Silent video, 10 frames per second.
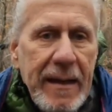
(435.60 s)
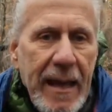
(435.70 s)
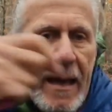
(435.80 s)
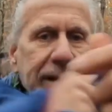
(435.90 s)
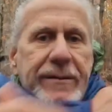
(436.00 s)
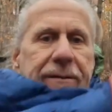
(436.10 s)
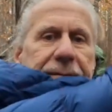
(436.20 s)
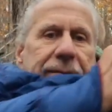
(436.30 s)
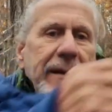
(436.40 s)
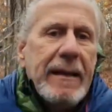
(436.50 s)
Yes,
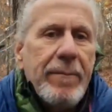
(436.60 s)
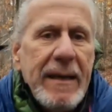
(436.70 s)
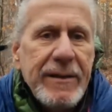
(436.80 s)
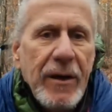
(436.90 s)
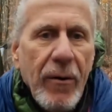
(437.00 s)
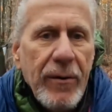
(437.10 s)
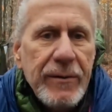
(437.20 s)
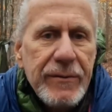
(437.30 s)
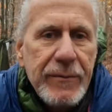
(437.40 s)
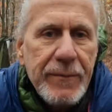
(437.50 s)
it meets all
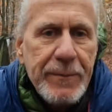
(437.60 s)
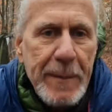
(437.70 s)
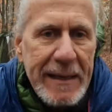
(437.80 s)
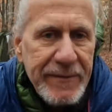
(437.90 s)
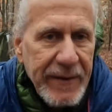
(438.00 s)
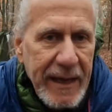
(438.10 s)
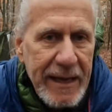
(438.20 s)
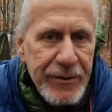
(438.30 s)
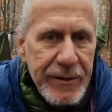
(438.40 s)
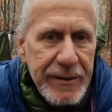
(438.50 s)
the
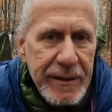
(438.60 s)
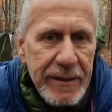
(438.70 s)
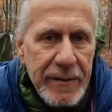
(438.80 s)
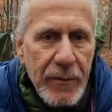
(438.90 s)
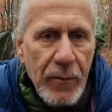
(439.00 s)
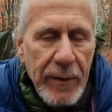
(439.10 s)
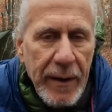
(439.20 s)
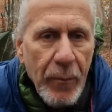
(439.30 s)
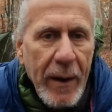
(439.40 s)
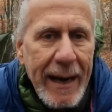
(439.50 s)
specifications and
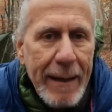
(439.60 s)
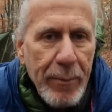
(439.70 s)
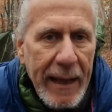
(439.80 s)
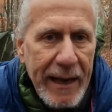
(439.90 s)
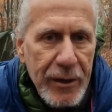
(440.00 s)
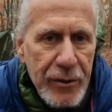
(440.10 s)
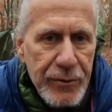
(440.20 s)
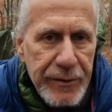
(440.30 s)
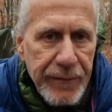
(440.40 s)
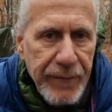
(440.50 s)
what I plan to
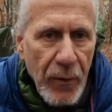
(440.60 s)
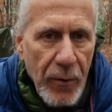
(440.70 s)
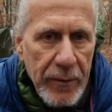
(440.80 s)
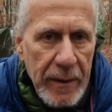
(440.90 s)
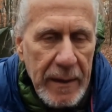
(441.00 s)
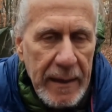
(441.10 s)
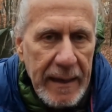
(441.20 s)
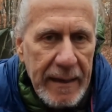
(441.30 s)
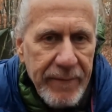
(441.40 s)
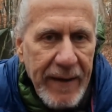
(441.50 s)
use it for.
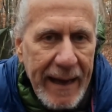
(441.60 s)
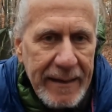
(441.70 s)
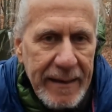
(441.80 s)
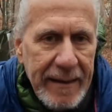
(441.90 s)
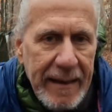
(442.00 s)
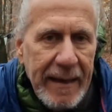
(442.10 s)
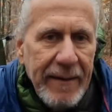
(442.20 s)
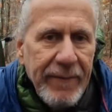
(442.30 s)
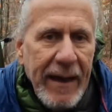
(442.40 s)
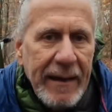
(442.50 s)
In fact,
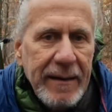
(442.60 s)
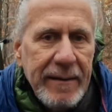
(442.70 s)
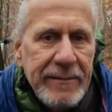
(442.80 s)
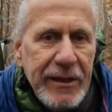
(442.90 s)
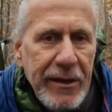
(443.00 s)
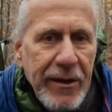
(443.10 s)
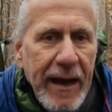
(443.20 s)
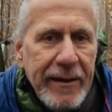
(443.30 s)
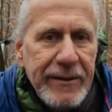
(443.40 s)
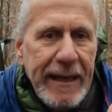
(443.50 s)
Senior
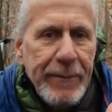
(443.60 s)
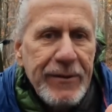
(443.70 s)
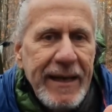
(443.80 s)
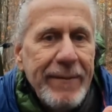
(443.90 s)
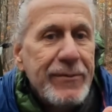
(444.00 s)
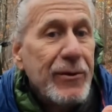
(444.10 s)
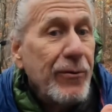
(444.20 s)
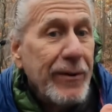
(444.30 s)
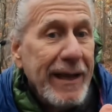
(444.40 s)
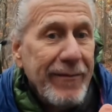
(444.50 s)
Hiker 77 is
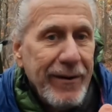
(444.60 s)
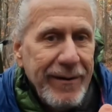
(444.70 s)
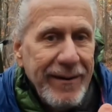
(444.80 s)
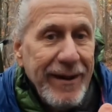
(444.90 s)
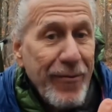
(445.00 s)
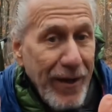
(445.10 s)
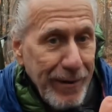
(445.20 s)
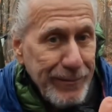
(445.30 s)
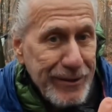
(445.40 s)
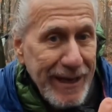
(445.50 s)
going to give it a
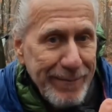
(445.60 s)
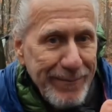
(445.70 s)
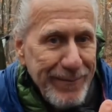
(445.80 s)
thumbs up